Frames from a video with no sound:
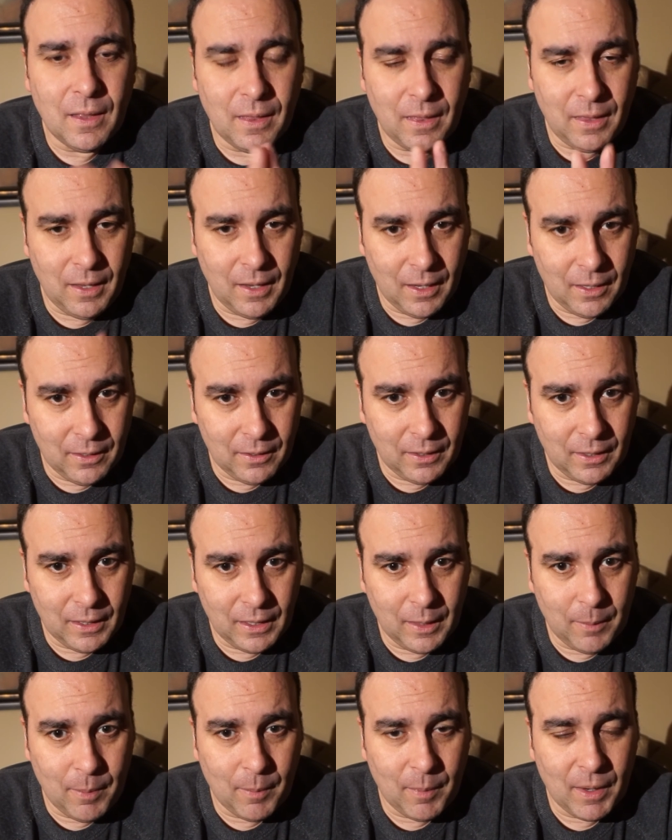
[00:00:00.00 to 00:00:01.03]
The other thing
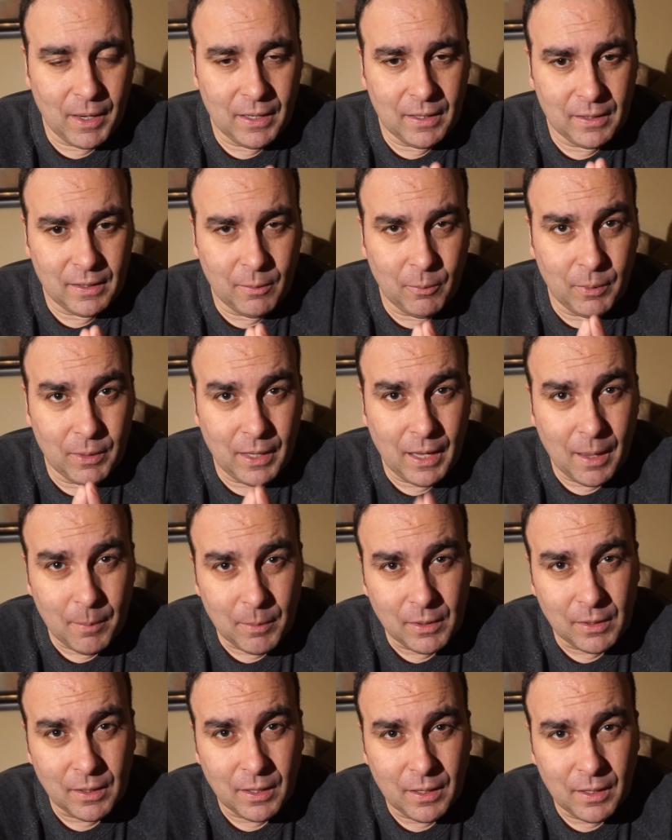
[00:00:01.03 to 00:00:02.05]
to keep in mind is that with
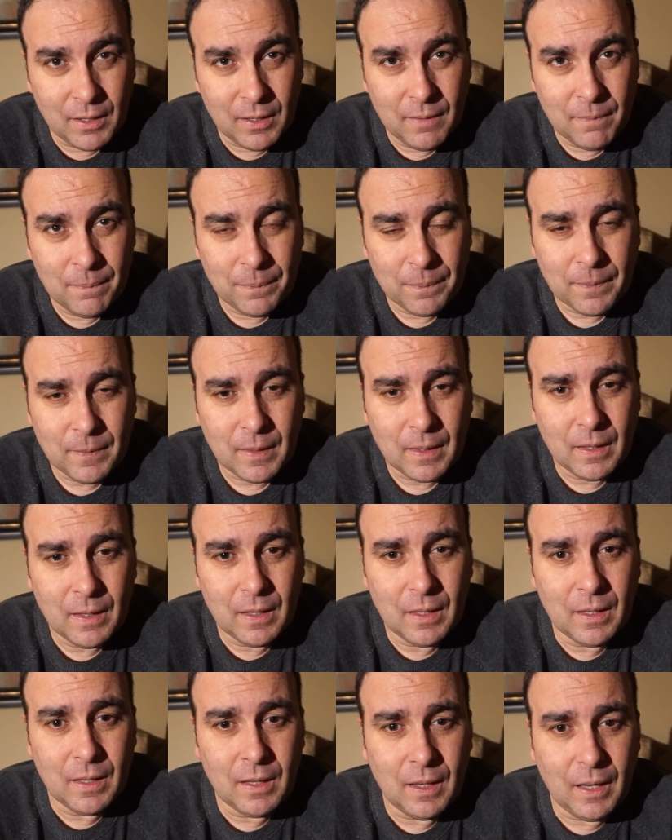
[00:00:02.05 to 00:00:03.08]
Amazon
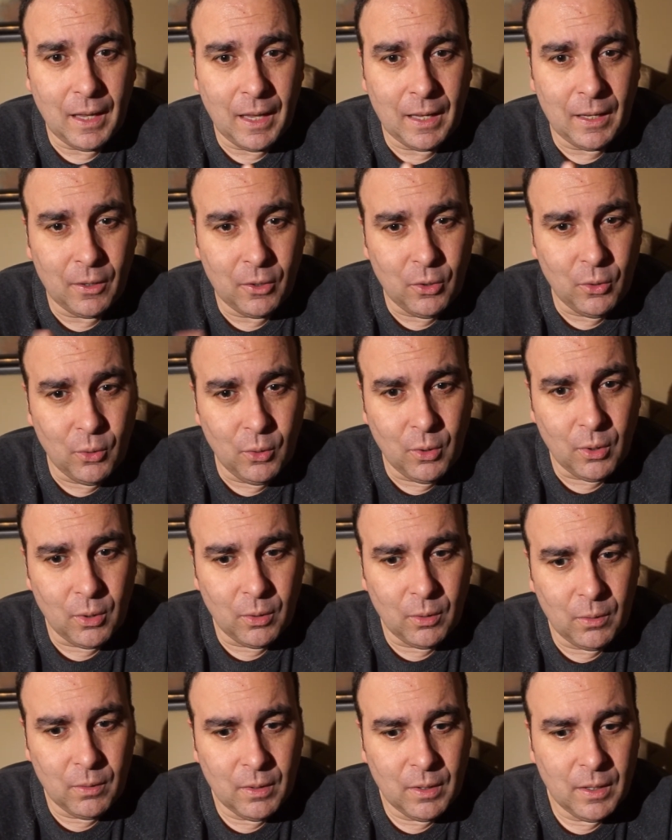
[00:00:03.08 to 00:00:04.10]
and Google,
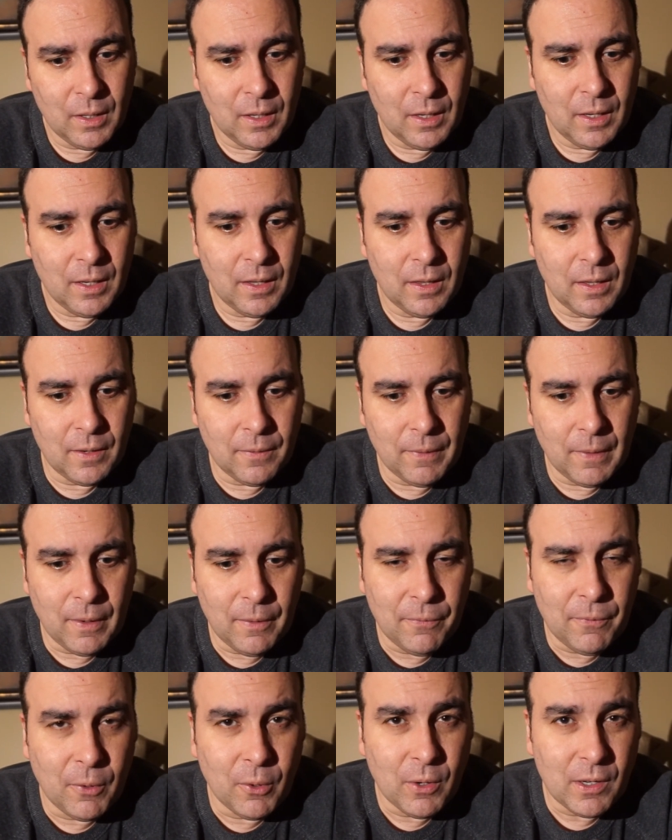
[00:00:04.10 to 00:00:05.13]
they're very
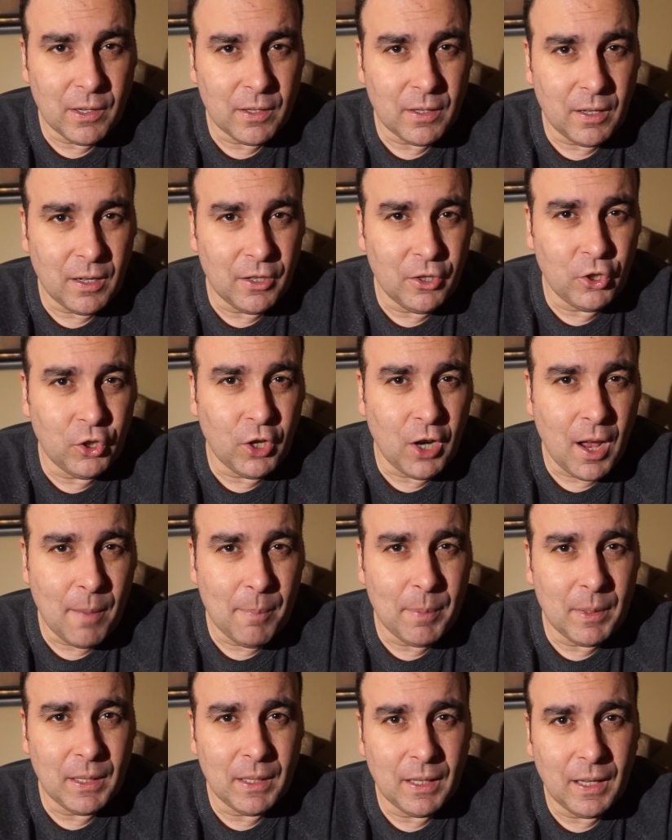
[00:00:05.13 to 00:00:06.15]
focused on
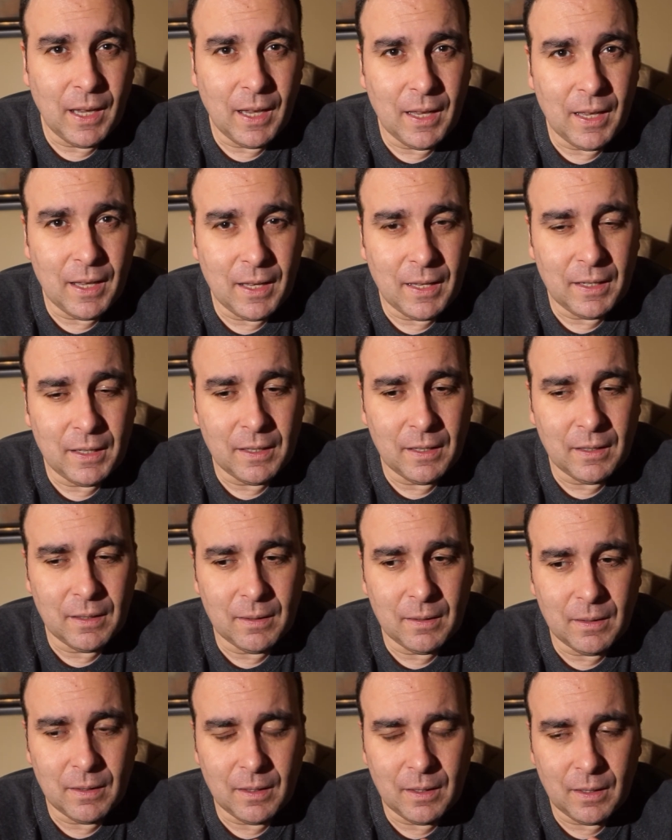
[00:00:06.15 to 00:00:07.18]
shopping and
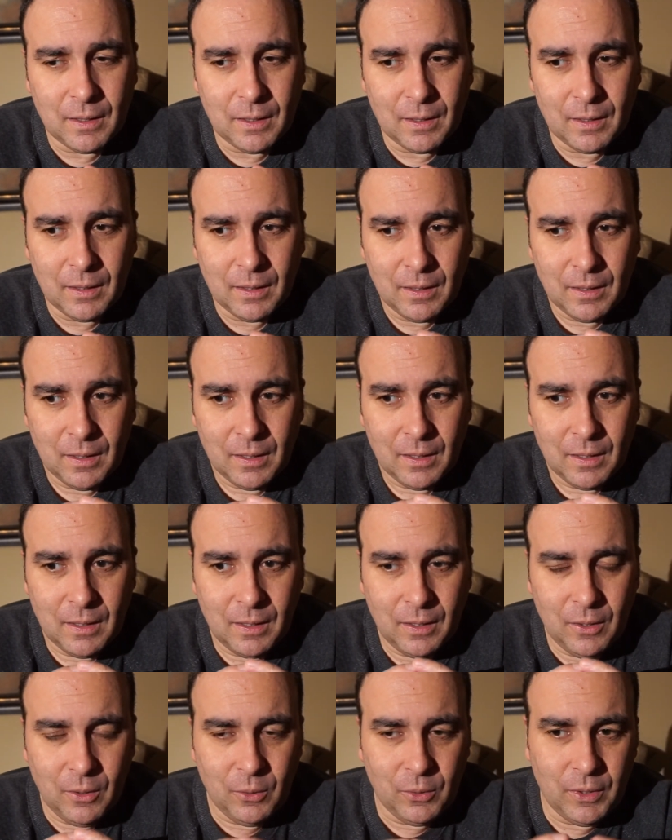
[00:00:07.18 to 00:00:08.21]

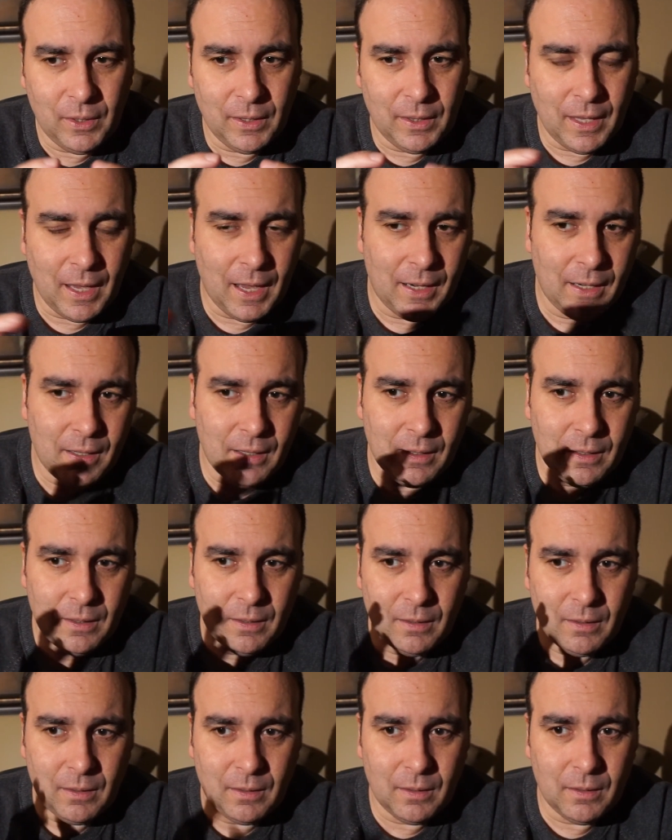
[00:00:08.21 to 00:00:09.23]
using that
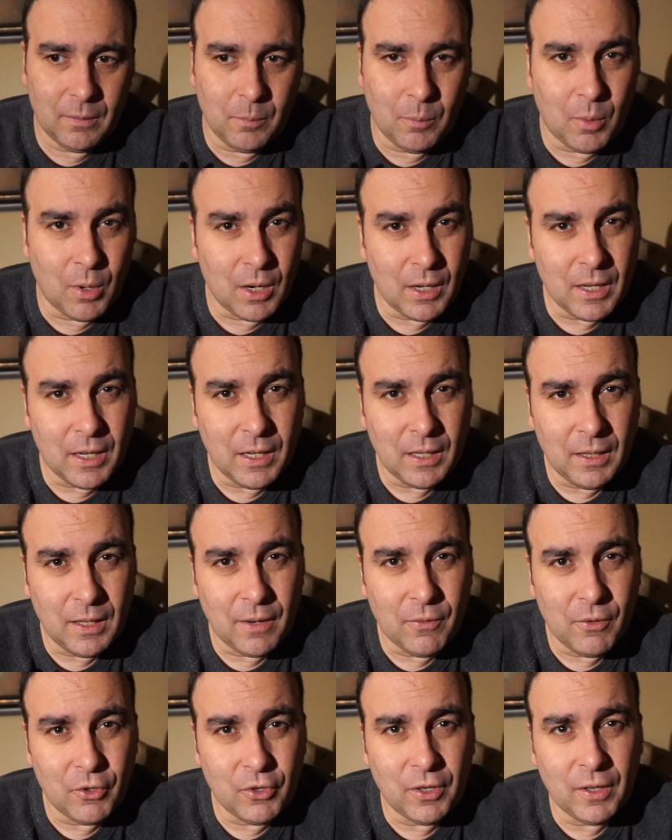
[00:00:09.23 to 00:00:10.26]
marketing
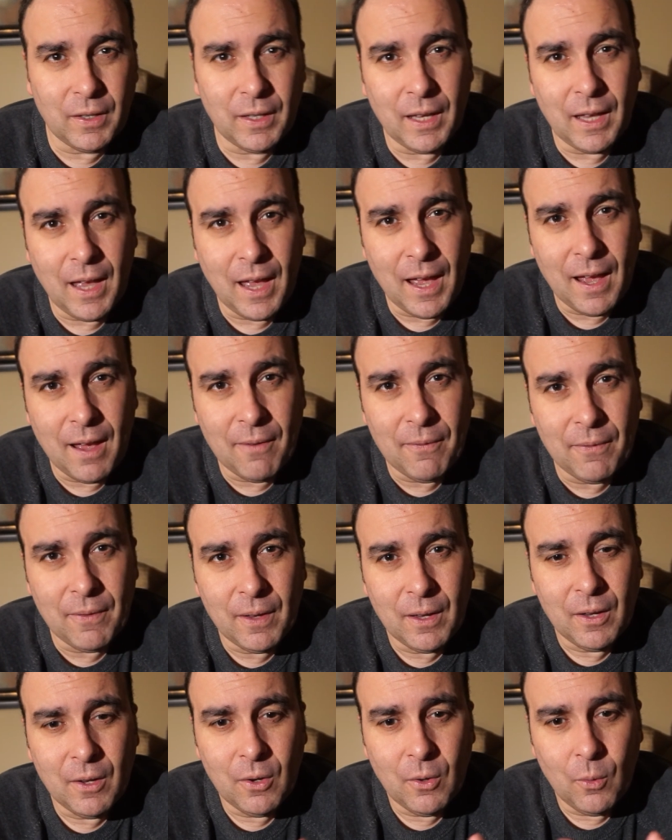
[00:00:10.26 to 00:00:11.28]
leverage that they have
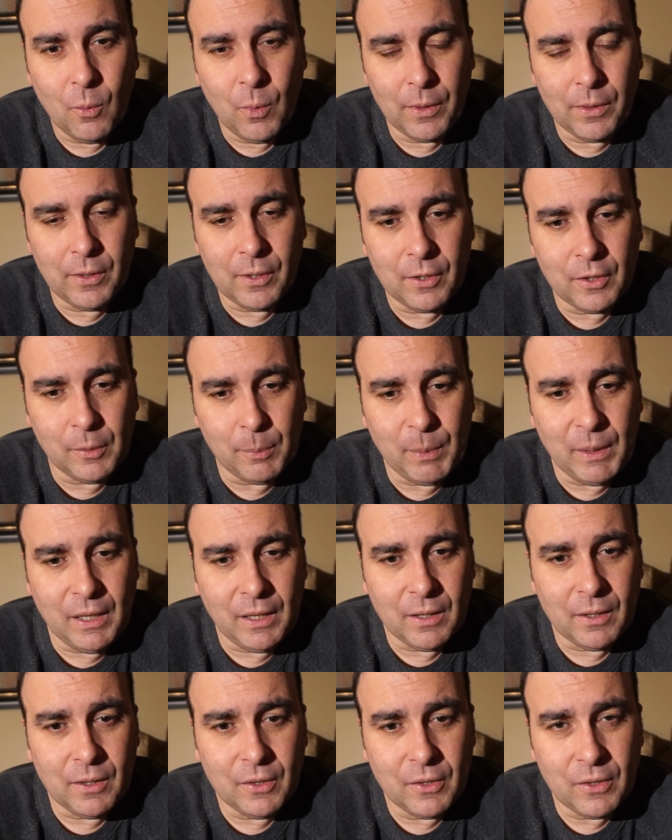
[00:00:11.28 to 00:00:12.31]
with their
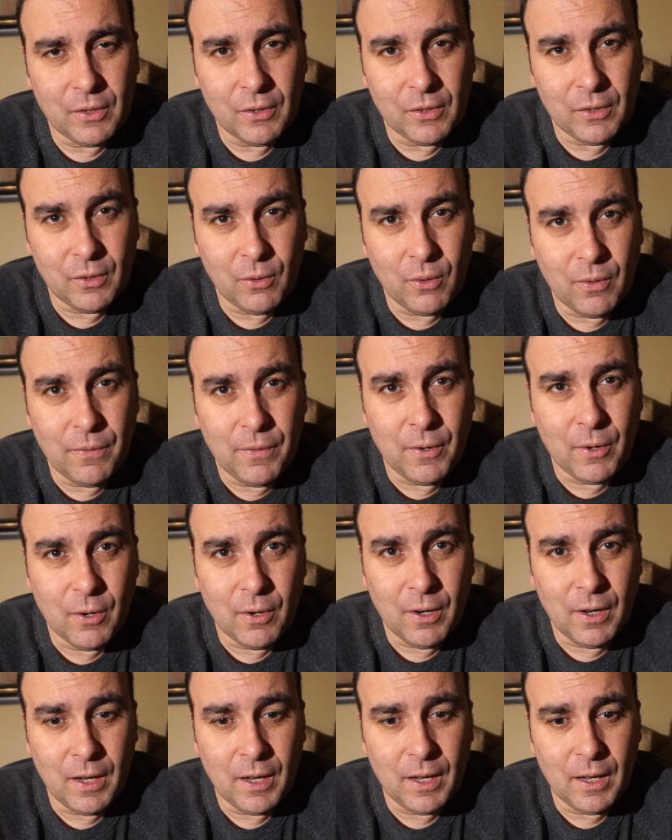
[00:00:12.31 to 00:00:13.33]
speakers. So if
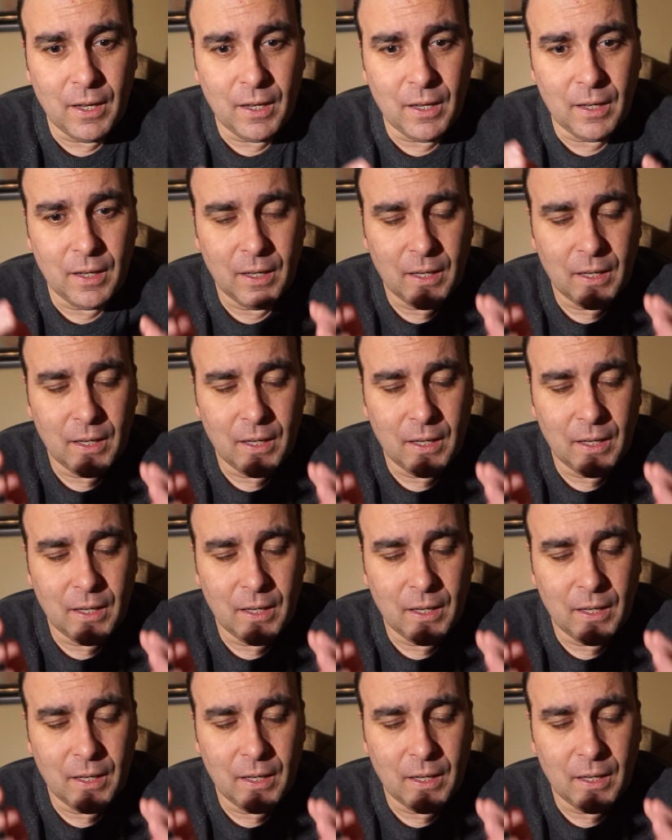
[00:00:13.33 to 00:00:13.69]
you're a